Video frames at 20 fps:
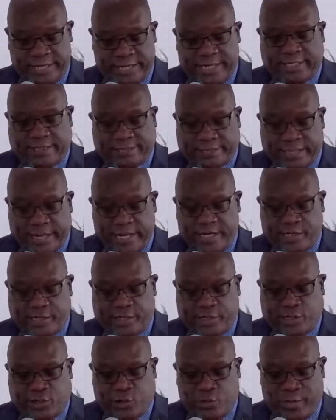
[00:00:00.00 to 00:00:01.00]
a
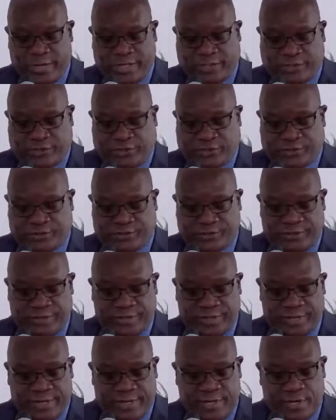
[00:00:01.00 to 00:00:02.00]
center to which
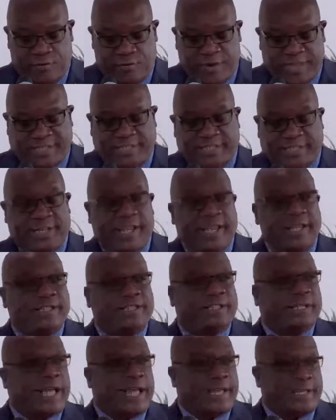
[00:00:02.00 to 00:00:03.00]
the
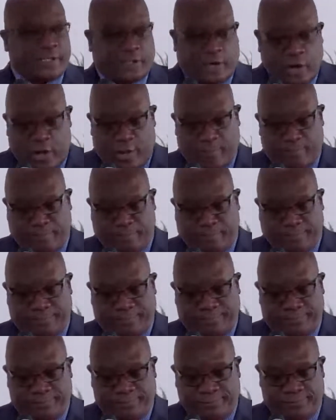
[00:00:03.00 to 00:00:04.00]
residents can come
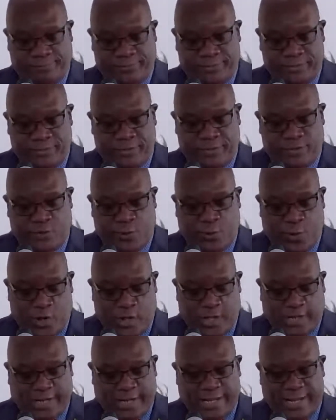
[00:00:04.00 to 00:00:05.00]
to
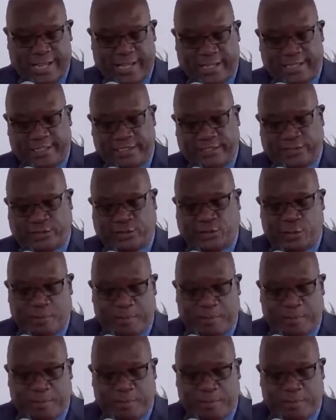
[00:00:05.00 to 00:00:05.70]
organize, to